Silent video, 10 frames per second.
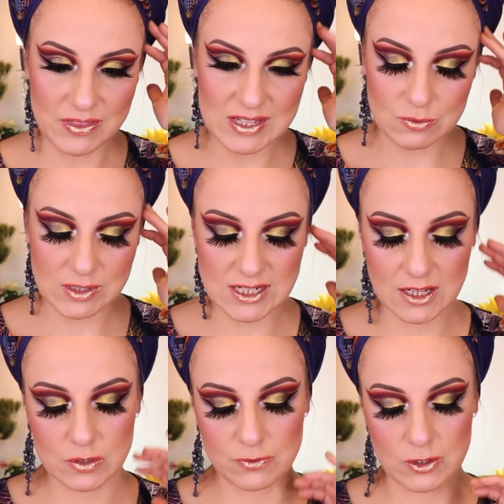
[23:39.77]
This
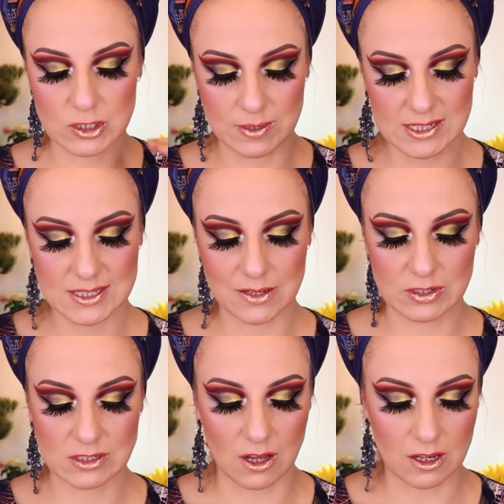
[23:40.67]
retails for
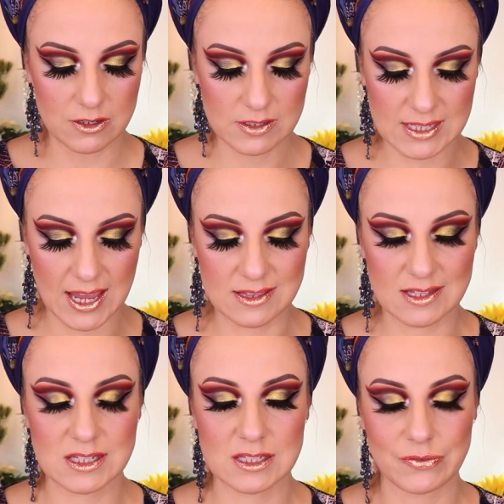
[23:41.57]
$27, and
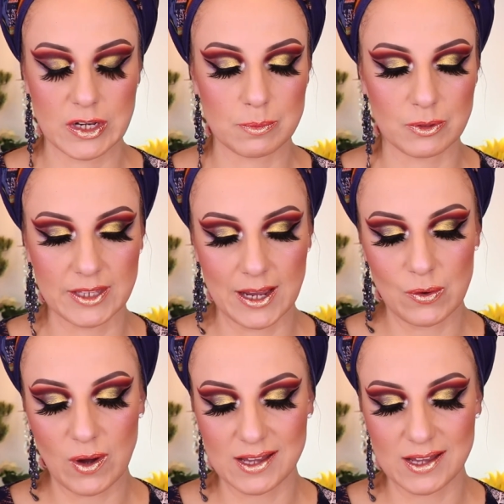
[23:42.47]
this is available now.